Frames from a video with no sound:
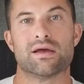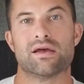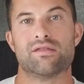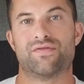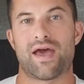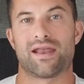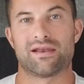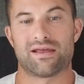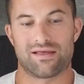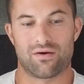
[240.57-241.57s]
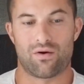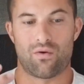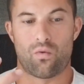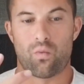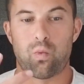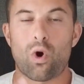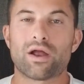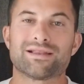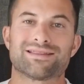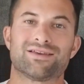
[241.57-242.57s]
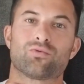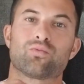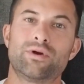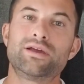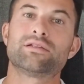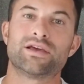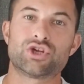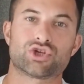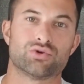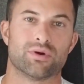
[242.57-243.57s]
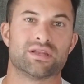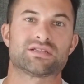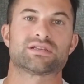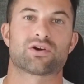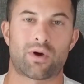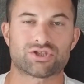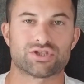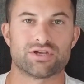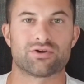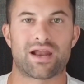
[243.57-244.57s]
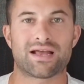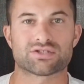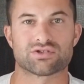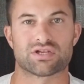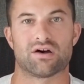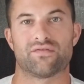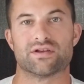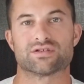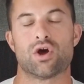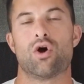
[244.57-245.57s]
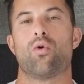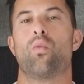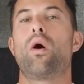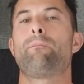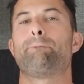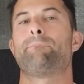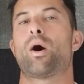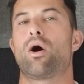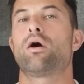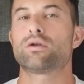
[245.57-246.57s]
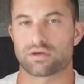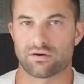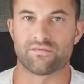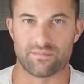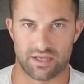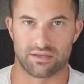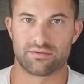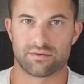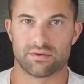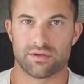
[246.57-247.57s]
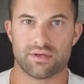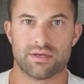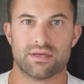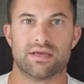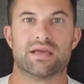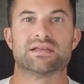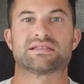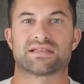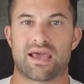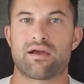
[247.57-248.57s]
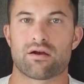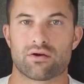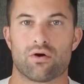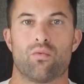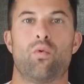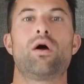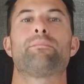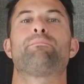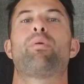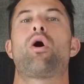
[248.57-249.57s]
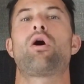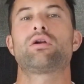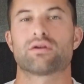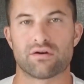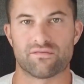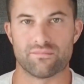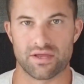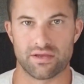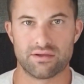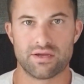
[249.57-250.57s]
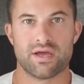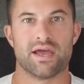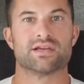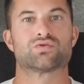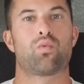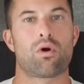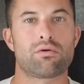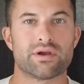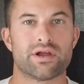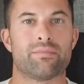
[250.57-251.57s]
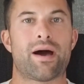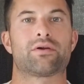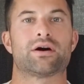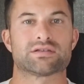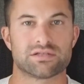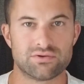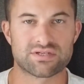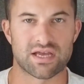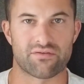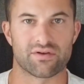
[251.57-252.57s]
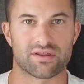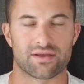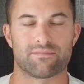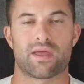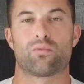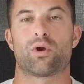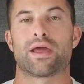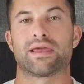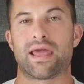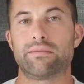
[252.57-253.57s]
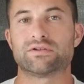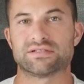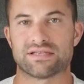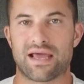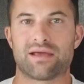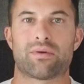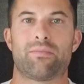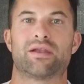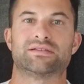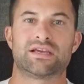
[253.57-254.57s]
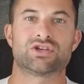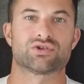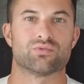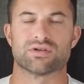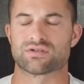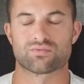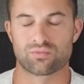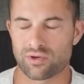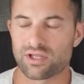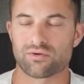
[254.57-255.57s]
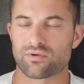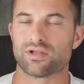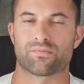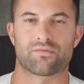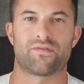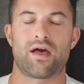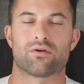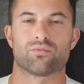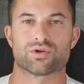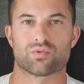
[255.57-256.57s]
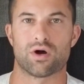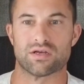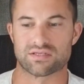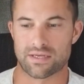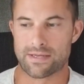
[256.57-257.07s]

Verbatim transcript: then what the real issue, and this is a question that you can ask yourself, is what part of me is scared? What part of me is worried about us losing everything? And what I came to today in my meditation was really, really profound, which was